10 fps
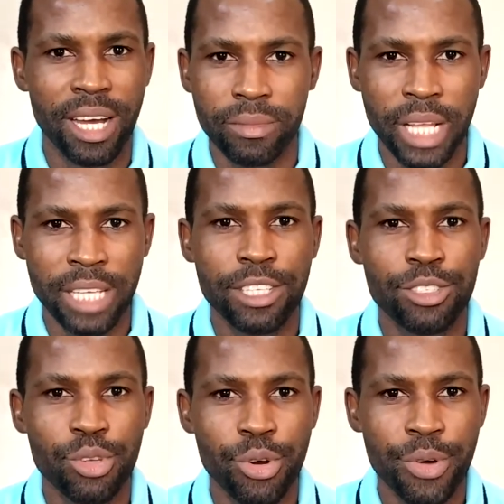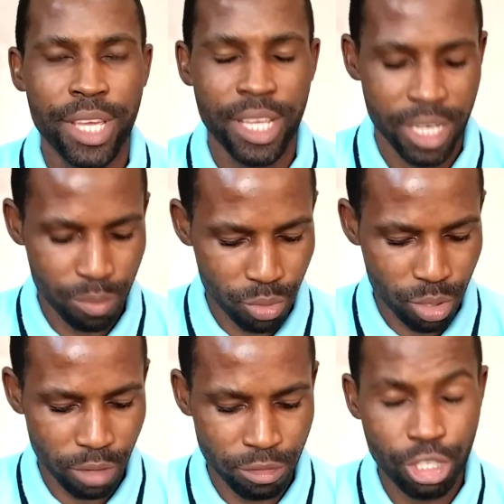There's a story in the book
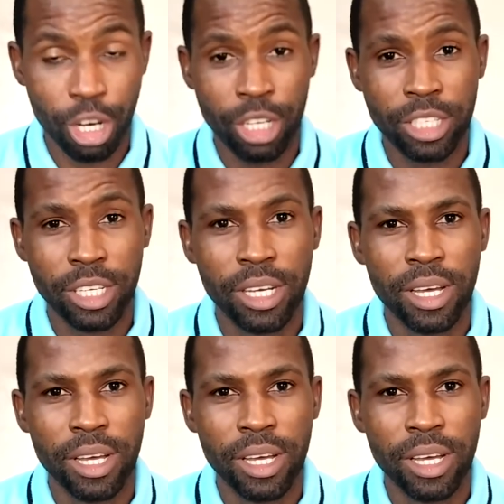of John,